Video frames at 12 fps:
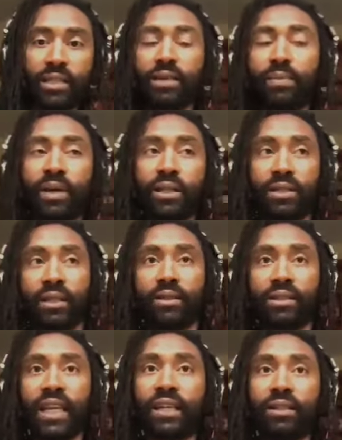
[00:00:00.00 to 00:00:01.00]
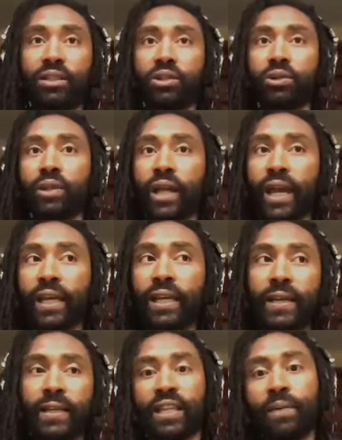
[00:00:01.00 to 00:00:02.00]
Sometimes it'll take it to like
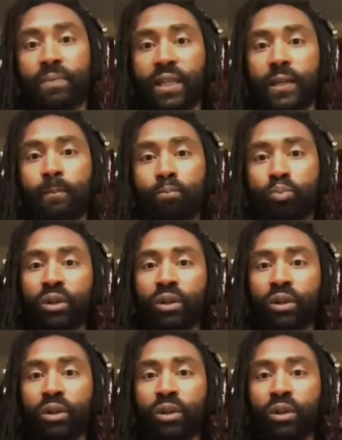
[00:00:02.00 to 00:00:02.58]
something,